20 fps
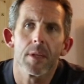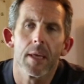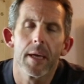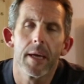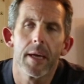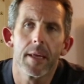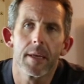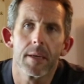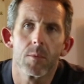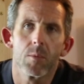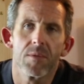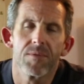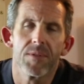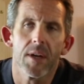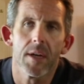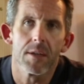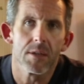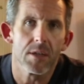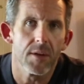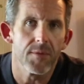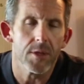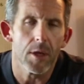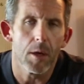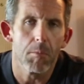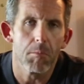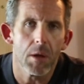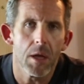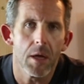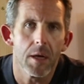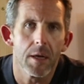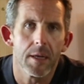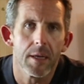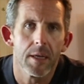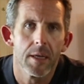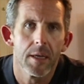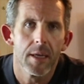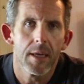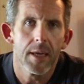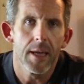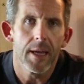and we've done a Sauvignon Blanc,
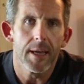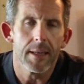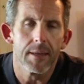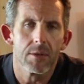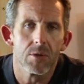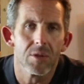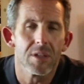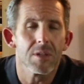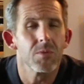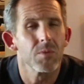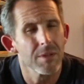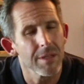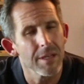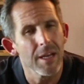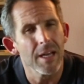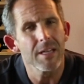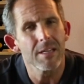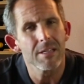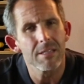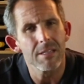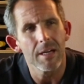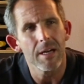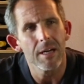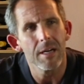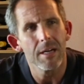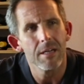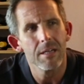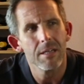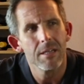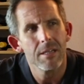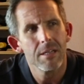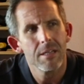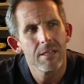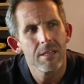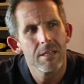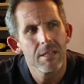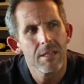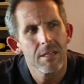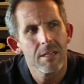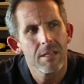and so this was a nice
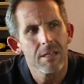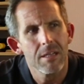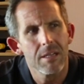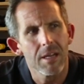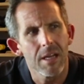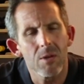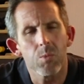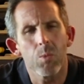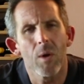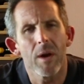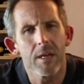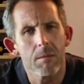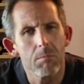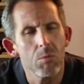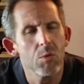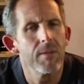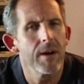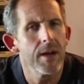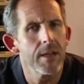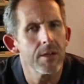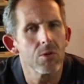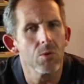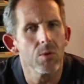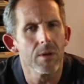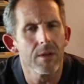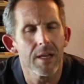wine to move on to,